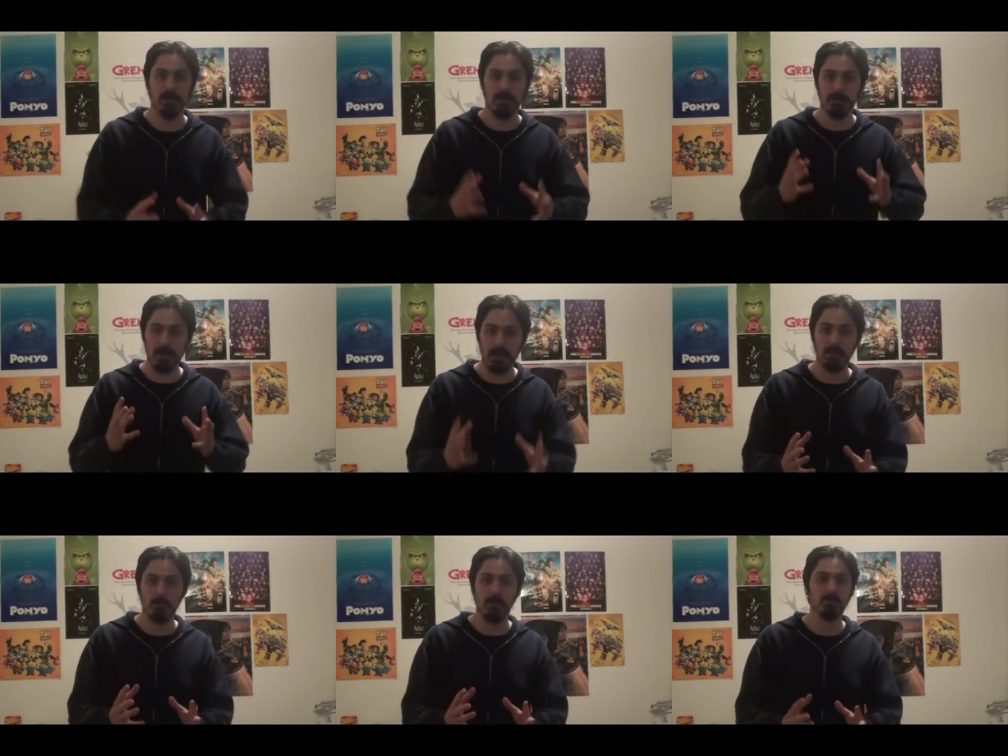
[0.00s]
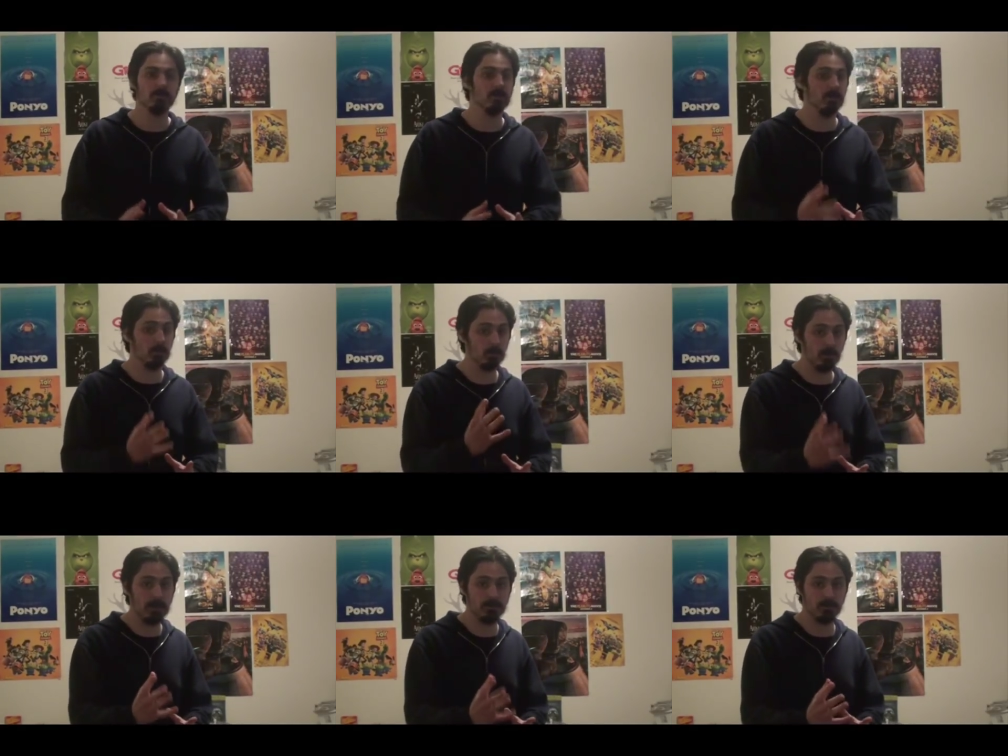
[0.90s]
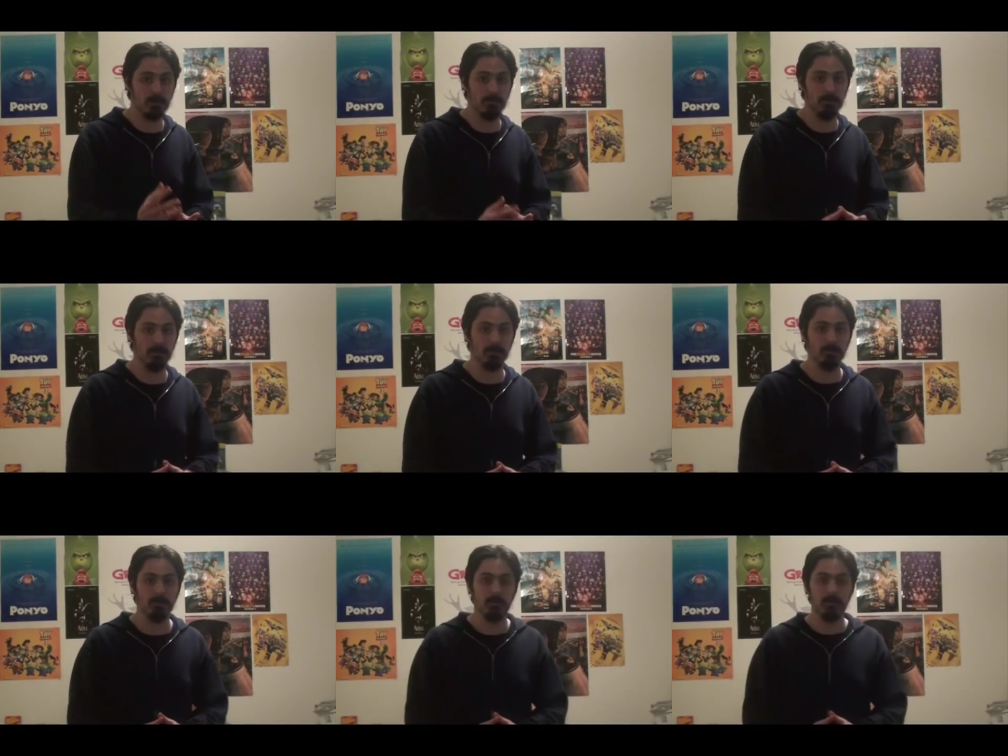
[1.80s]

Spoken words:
and the animators did a great job there.